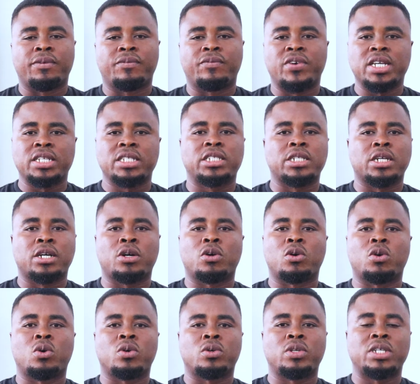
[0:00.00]
venture
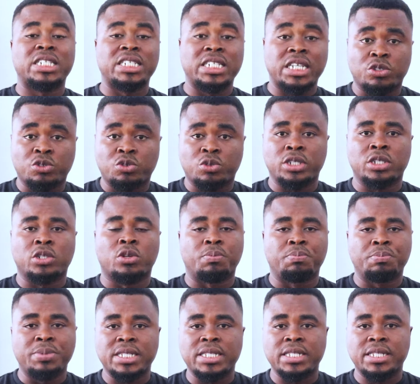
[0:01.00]
or industry or
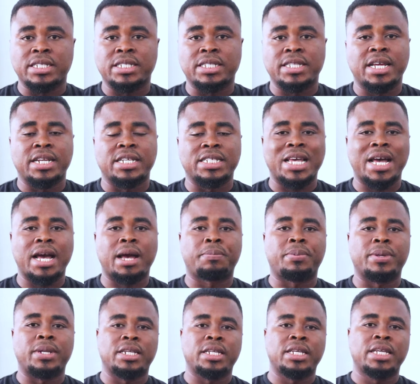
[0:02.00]
business that is
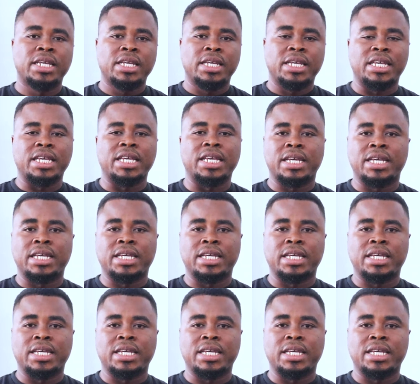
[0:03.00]
happening here